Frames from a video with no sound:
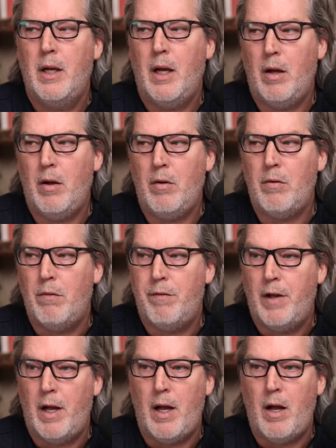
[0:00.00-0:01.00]

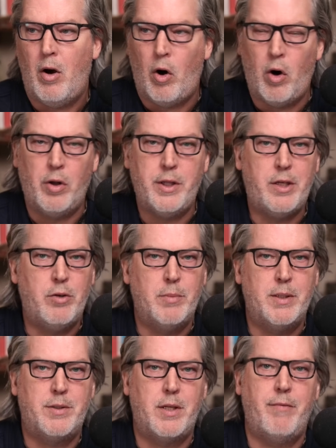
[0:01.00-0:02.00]
of all the
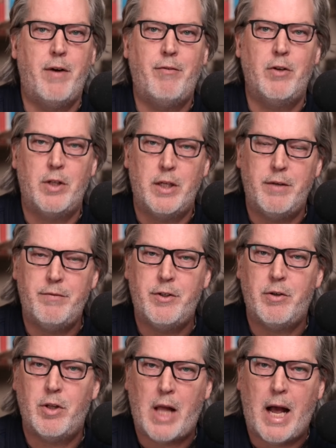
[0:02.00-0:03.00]
humans that have ever lived
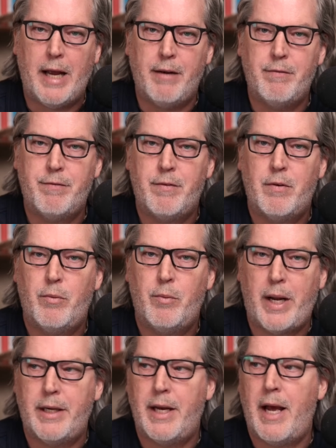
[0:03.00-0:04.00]
are alive
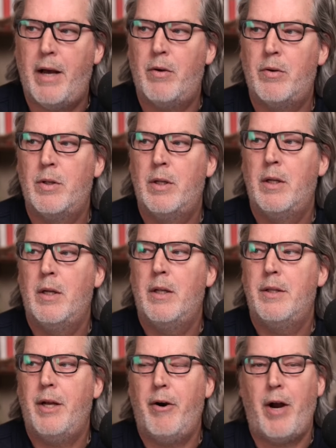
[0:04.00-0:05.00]
right now.
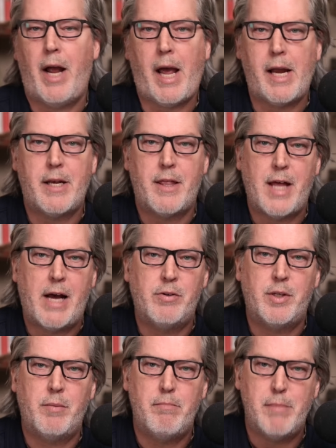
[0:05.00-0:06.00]
There are
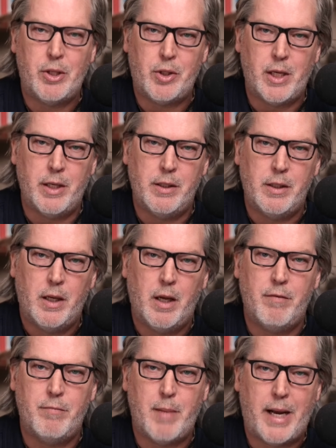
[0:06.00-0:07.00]
8,000 million
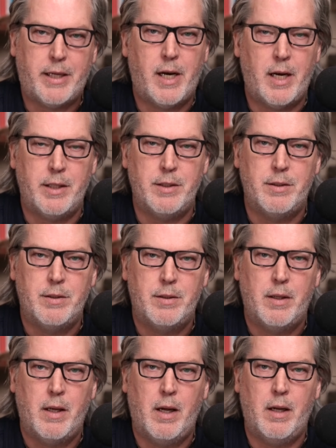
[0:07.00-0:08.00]
of my kind
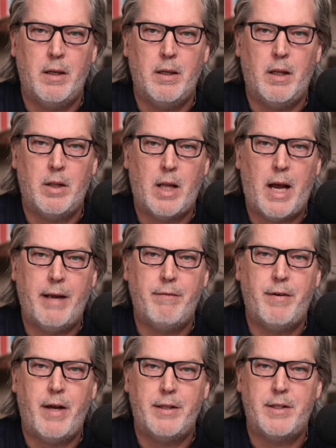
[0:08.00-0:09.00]

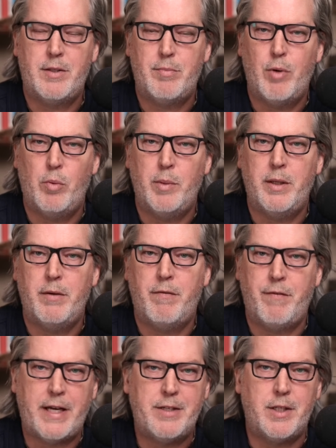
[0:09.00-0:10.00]
alive at this moment
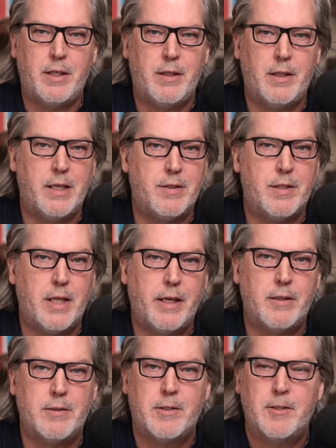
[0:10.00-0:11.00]
facing these
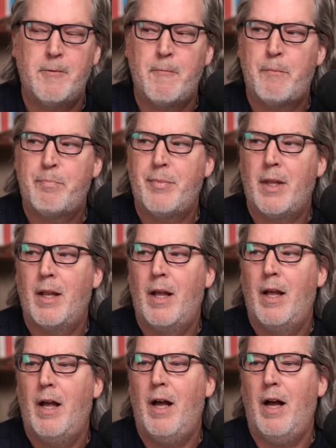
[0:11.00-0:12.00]
things.
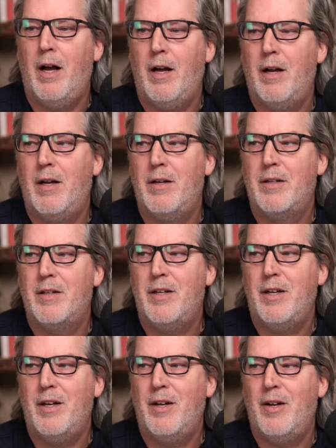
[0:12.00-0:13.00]
Uh,
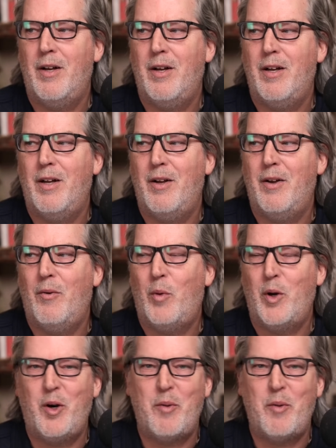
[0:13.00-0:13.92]
what an